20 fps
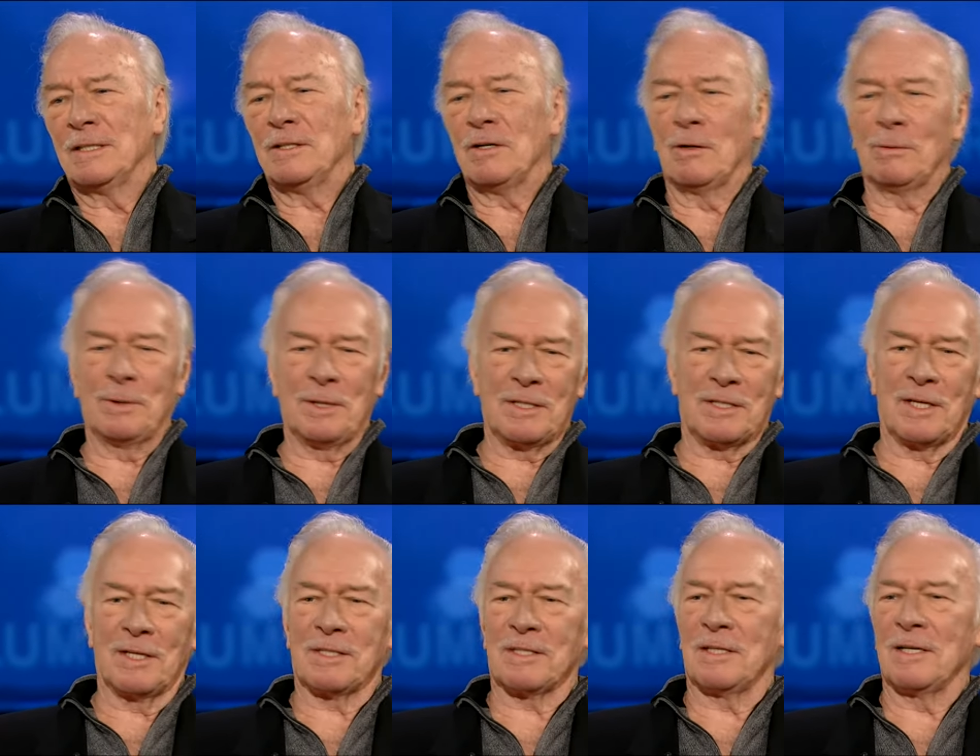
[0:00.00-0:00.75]
Nobody
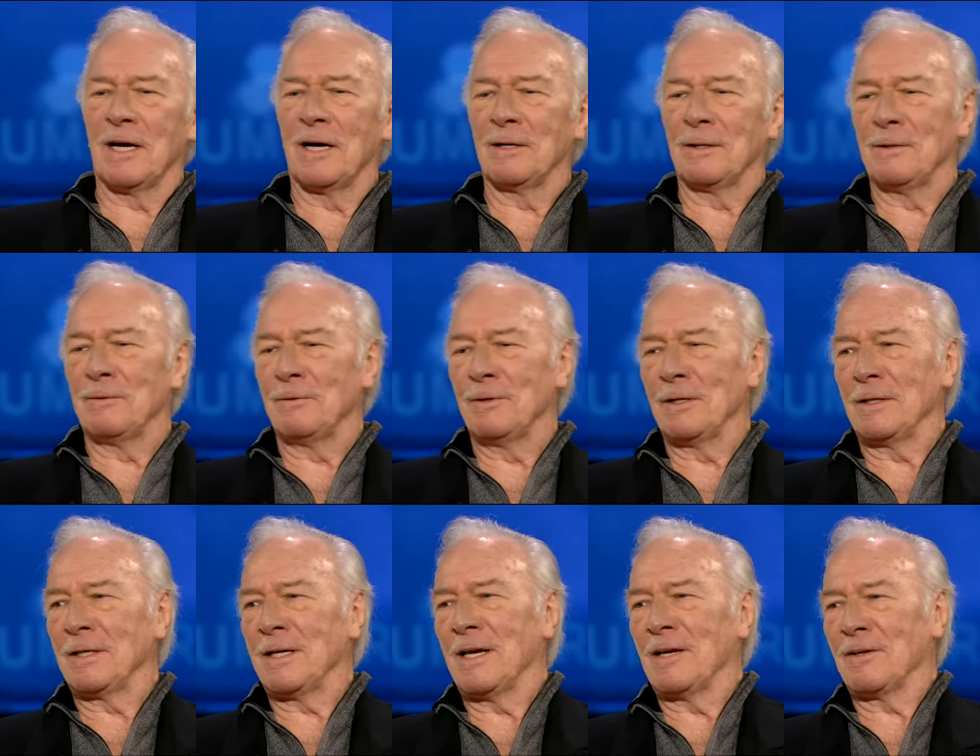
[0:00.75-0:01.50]
sits down and
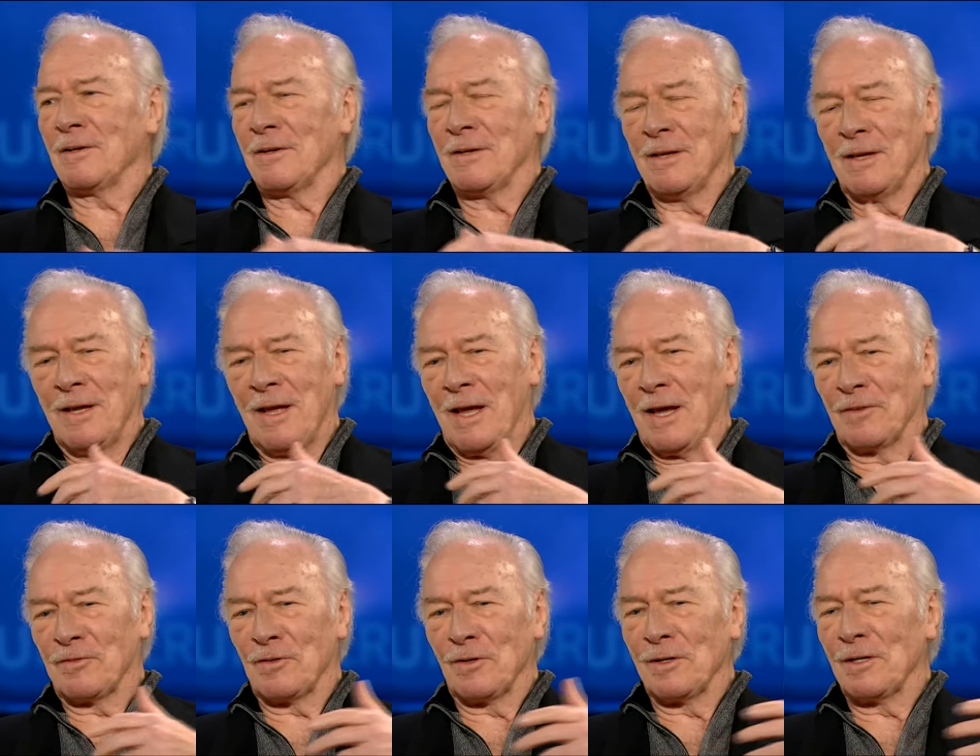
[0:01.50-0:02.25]
really ha-
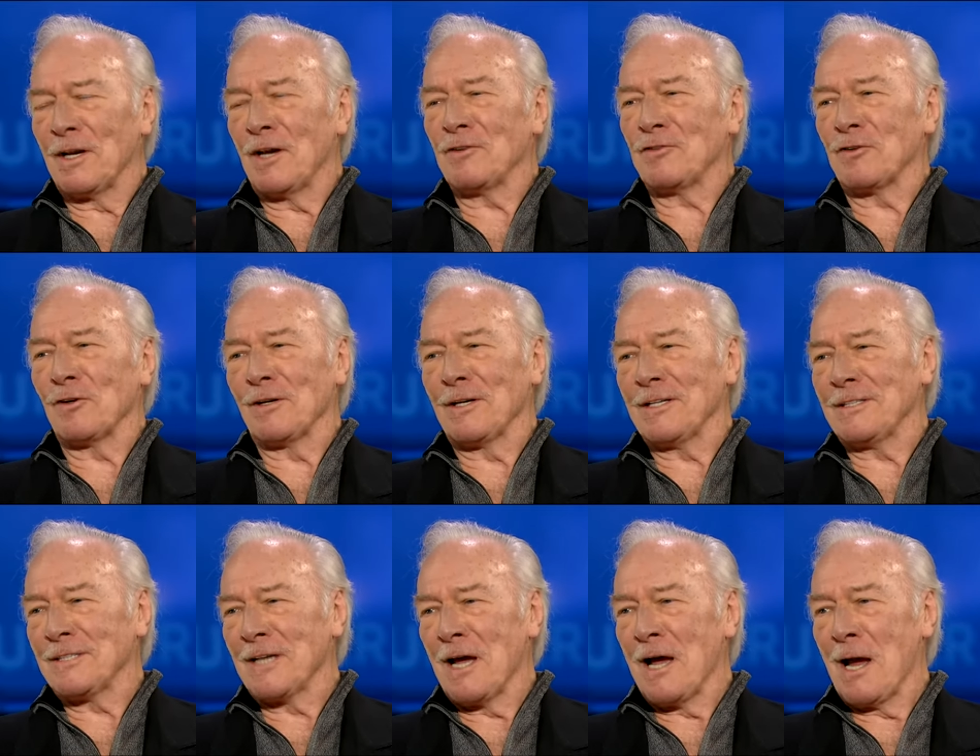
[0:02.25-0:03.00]
has a
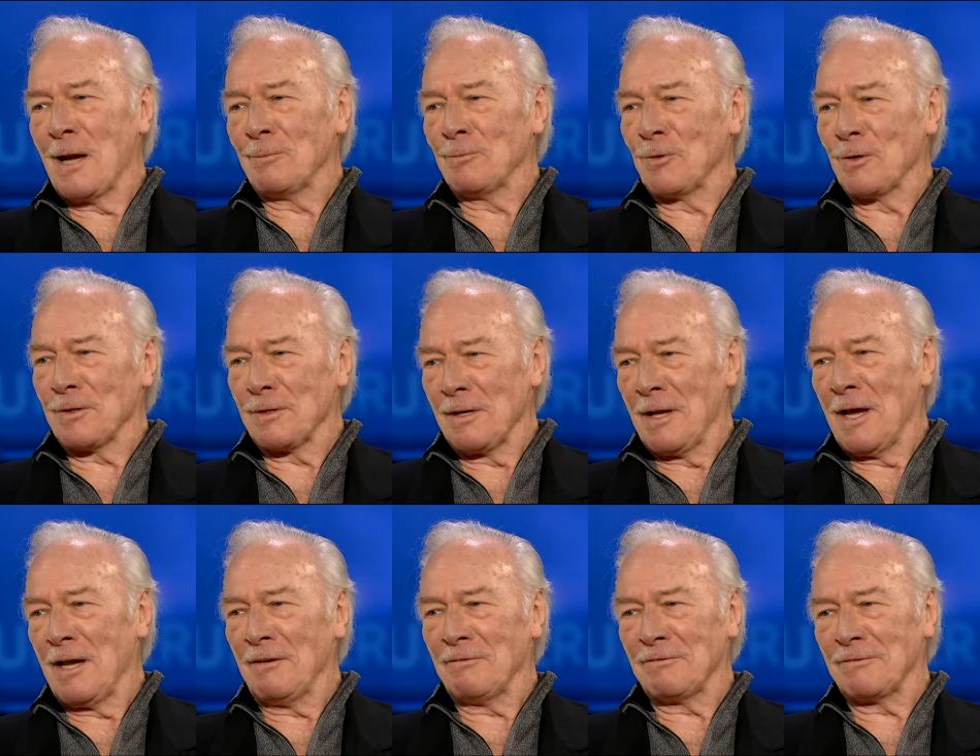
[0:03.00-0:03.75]
leisurely time with
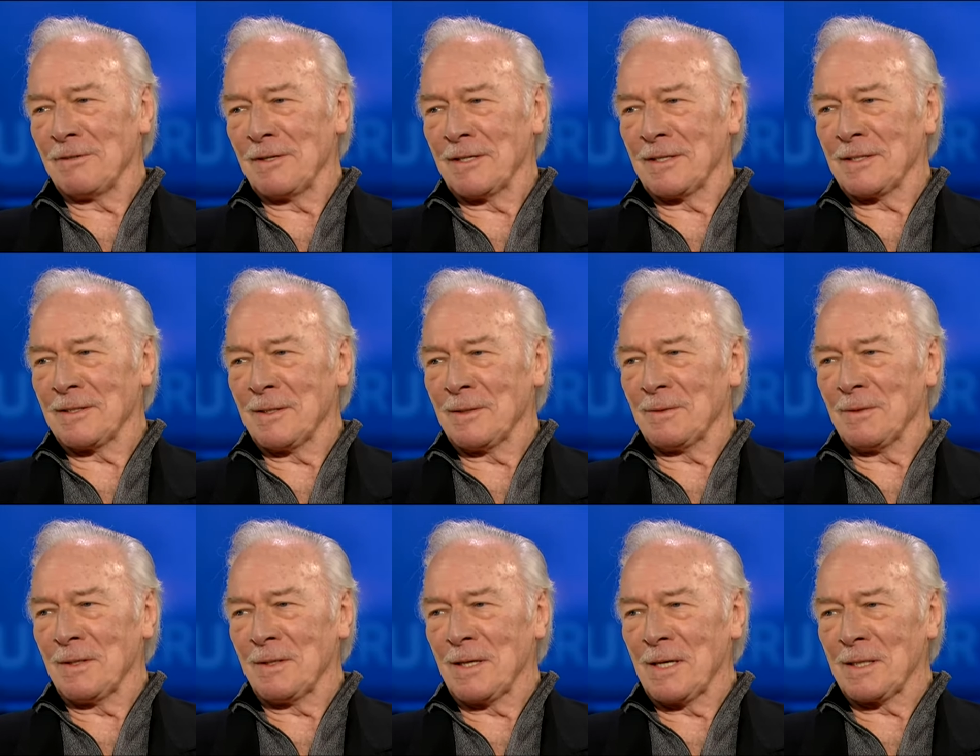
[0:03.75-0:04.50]
life like
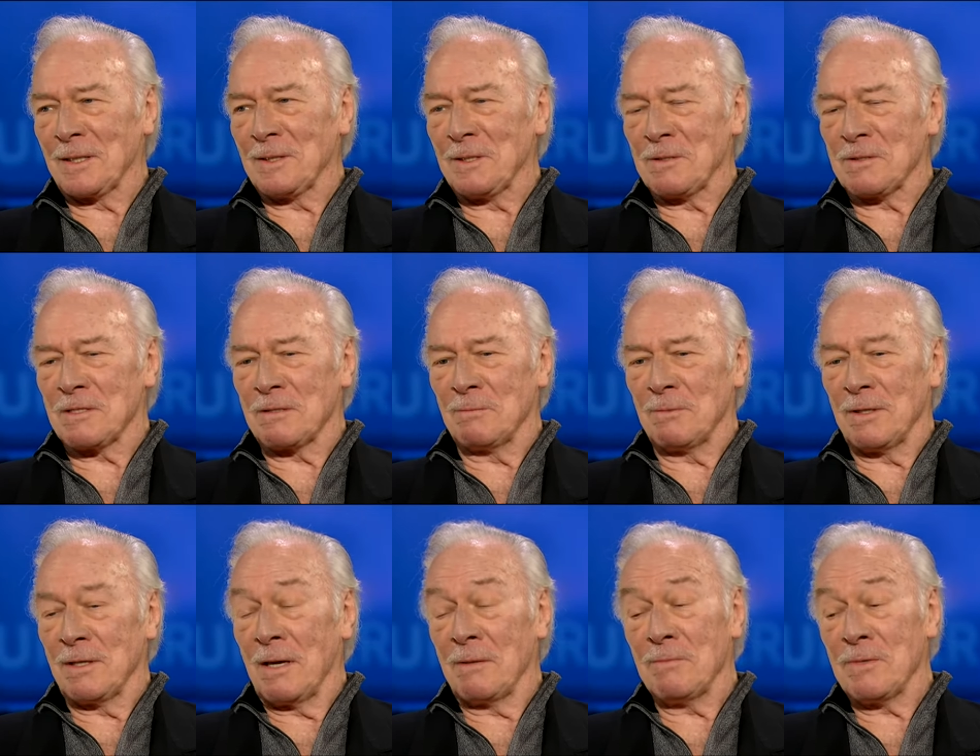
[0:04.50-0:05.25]
like it used to
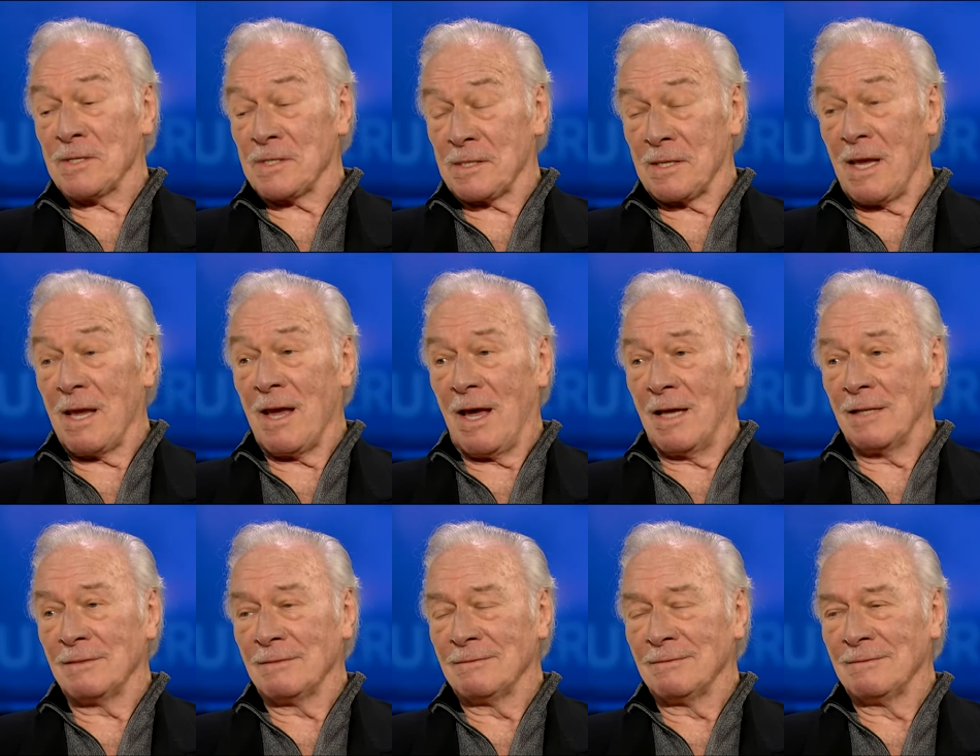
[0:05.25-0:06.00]
be. I miss
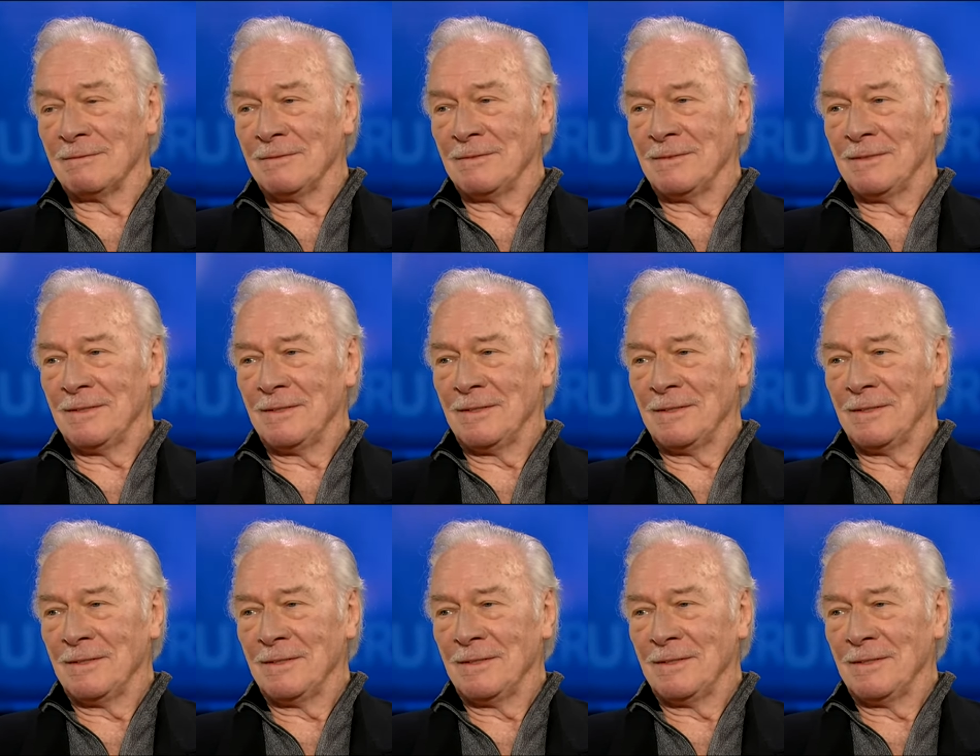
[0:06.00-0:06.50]
that. And enjoy the